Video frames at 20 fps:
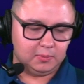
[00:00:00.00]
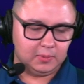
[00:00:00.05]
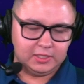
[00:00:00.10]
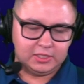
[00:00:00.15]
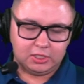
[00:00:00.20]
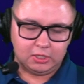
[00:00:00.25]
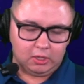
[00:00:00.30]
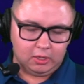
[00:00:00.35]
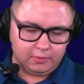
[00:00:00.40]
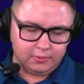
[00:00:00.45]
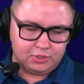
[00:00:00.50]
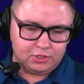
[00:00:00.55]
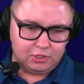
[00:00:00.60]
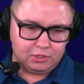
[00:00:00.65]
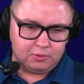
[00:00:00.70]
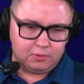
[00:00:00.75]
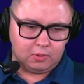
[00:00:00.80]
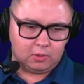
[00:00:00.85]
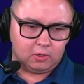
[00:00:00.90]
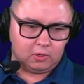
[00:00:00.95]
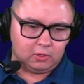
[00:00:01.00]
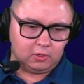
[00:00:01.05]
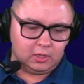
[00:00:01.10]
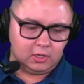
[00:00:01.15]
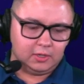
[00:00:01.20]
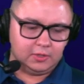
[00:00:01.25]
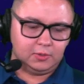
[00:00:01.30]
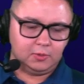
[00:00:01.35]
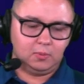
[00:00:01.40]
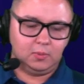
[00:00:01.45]
We told you earlier
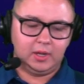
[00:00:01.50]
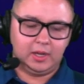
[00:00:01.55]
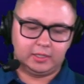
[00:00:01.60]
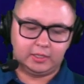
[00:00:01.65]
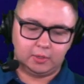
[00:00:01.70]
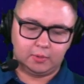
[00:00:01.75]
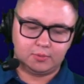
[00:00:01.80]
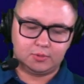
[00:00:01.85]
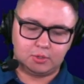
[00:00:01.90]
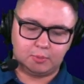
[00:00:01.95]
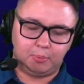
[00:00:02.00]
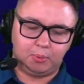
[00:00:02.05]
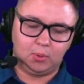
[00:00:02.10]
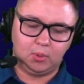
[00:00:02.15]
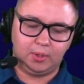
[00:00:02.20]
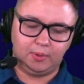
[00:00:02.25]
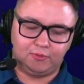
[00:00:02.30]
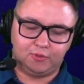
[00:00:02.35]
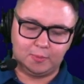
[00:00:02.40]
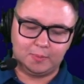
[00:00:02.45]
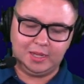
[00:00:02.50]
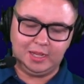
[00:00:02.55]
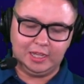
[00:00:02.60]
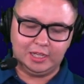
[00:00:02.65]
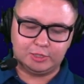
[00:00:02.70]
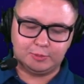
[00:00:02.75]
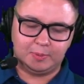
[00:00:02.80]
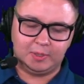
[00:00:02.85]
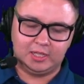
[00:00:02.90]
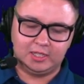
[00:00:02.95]
in the week there was a report from
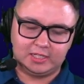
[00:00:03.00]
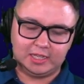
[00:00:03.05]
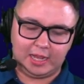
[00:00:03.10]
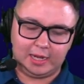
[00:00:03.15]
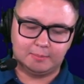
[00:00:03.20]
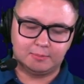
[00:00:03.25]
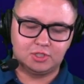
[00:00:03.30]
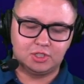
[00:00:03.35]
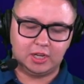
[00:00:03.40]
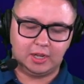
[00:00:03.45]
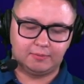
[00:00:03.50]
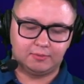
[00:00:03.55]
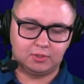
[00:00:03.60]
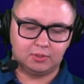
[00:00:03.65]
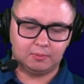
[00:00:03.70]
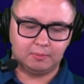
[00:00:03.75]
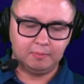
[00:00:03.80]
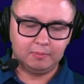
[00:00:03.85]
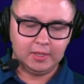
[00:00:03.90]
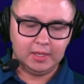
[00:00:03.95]
ESPN's Adam Schefter